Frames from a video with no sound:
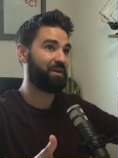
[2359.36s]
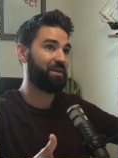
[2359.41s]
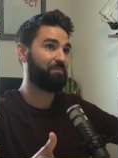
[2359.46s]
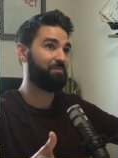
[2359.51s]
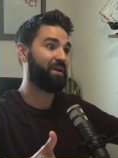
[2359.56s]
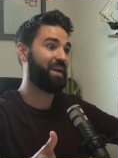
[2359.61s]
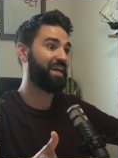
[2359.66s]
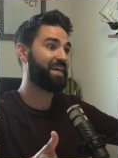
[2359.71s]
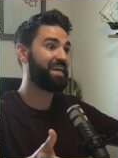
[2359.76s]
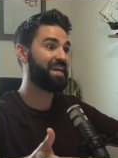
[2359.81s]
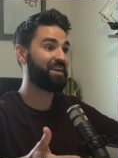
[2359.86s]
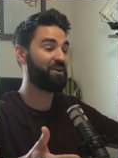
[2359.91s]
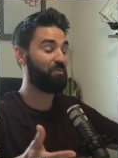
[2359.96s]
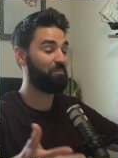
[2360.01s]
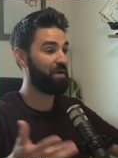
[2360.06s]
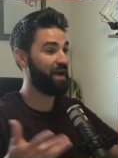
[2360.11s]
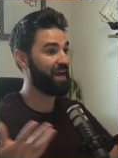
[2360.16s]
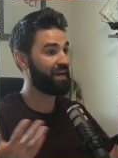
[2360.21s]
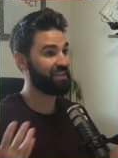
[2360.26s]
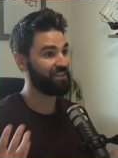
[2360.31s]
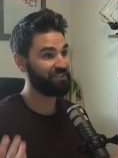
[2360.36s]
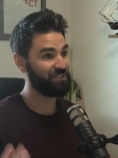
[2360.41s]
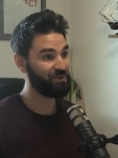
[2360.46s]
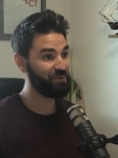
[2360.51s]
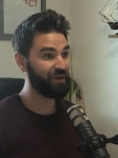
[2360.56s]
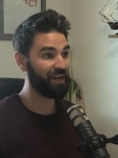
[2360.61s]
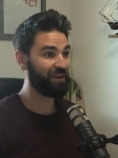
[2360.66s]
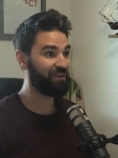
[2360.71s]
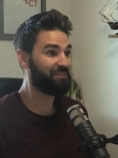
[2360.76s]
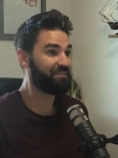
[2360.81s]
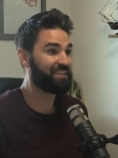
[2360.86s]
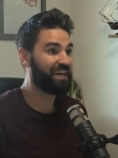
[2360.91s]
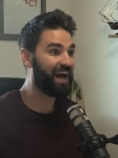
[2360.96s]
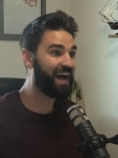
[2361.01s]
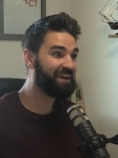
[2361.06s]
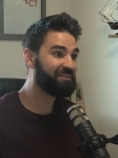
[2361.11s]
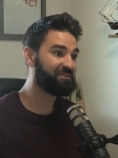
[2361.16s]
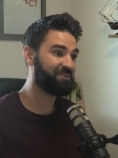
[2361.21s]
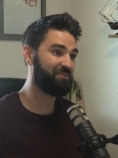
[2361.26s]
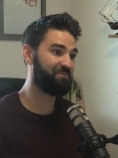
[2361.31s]
but I can't go back and do it. I don't have
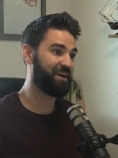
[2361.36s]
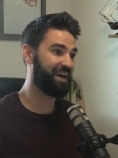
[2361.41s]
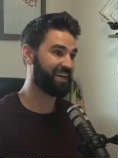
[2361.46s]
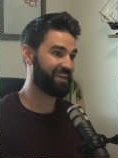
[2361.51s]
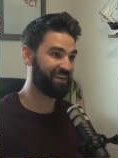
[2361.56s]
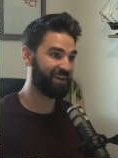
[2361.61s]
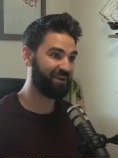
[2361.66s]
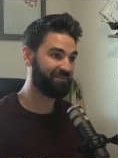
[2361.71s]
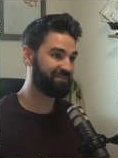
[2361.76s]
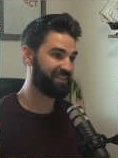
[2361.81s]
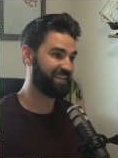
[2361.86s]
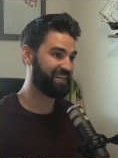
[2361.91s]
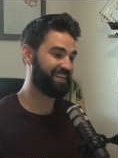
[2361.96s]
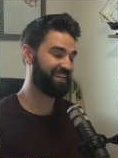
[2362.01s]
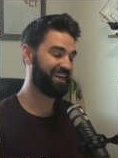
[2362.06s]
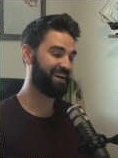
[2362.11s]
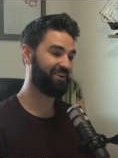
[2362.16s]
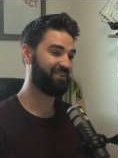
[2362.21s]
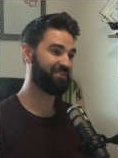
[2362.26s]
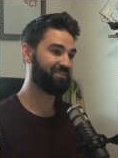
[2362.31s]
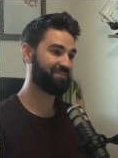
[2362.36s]
time to go back and update it now.